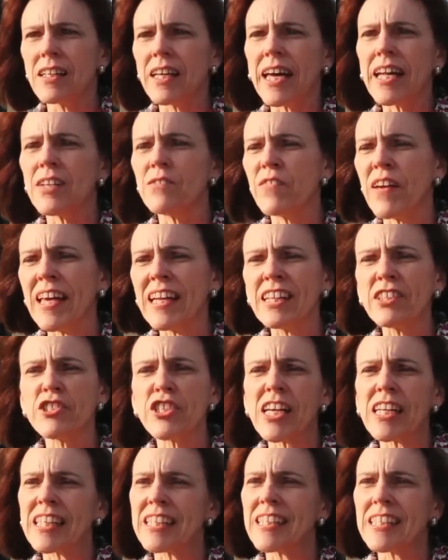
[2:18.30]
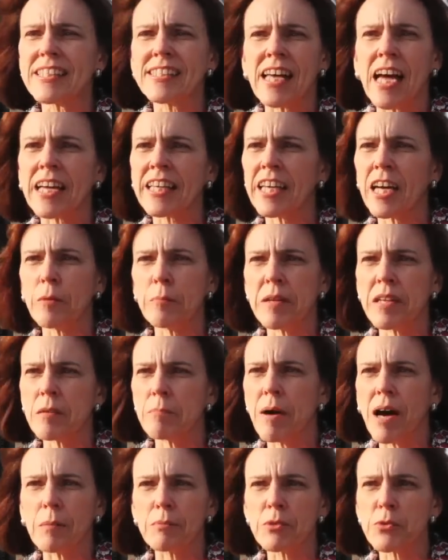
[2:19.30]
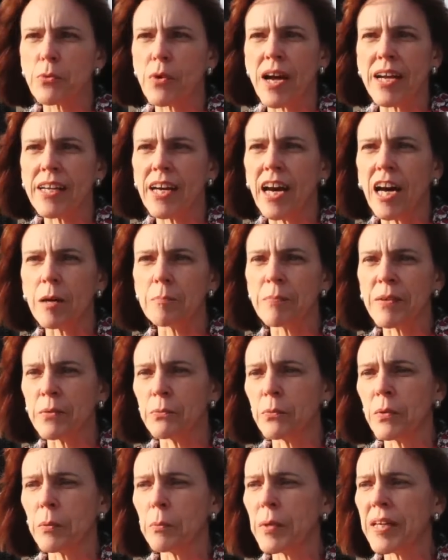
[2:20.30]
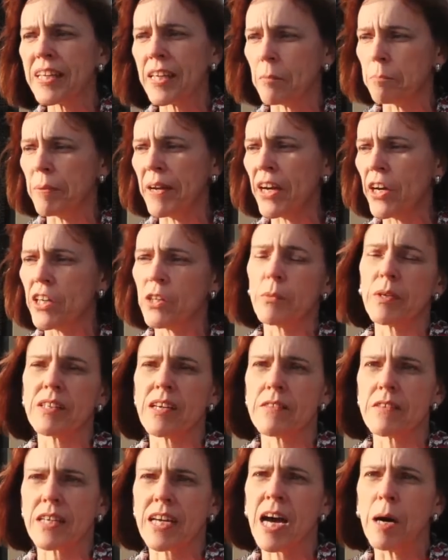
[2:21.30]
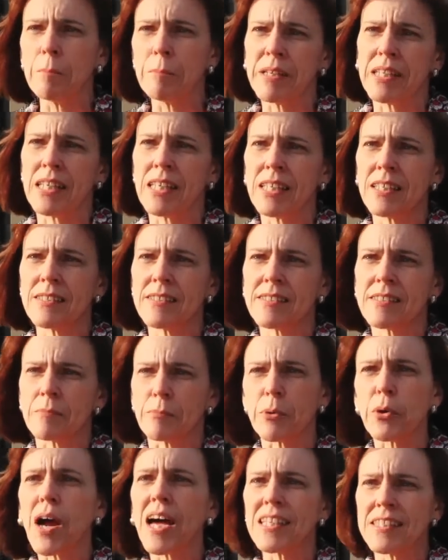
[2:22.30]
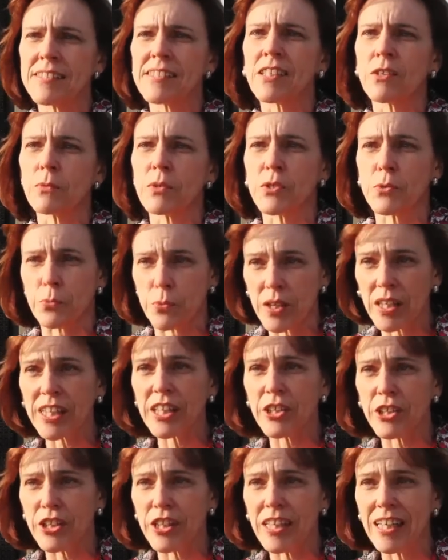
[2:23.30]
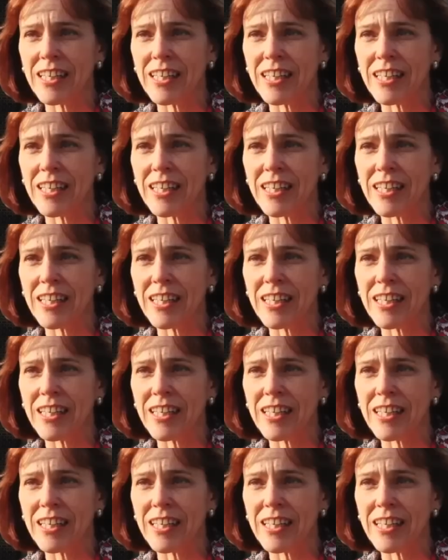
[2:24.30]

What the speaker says: Advantage LED Sign Company popped right up. And when we compared it with other companies, the pricing was really good.